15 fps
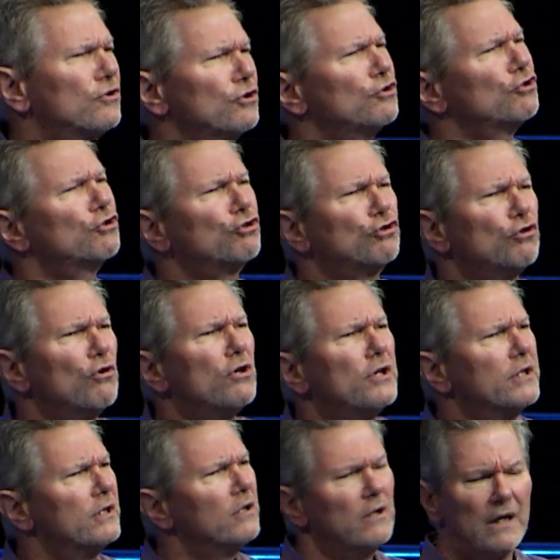the
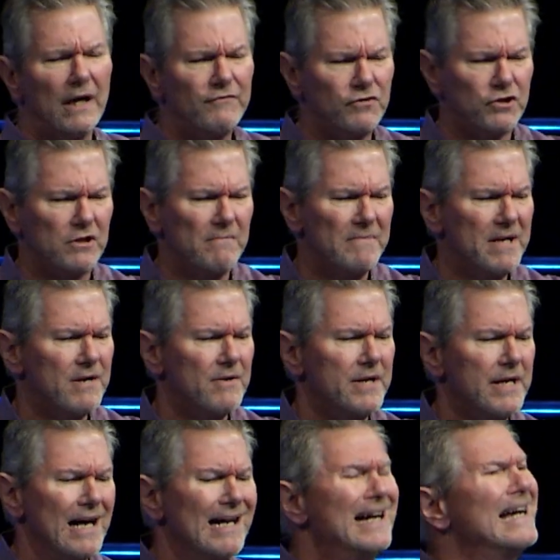soil of
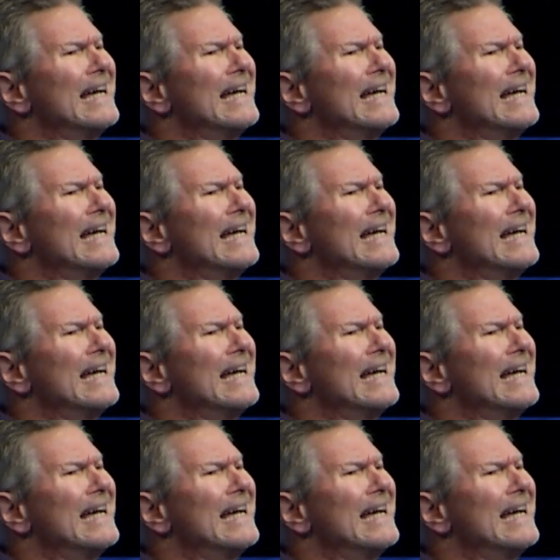Samaria.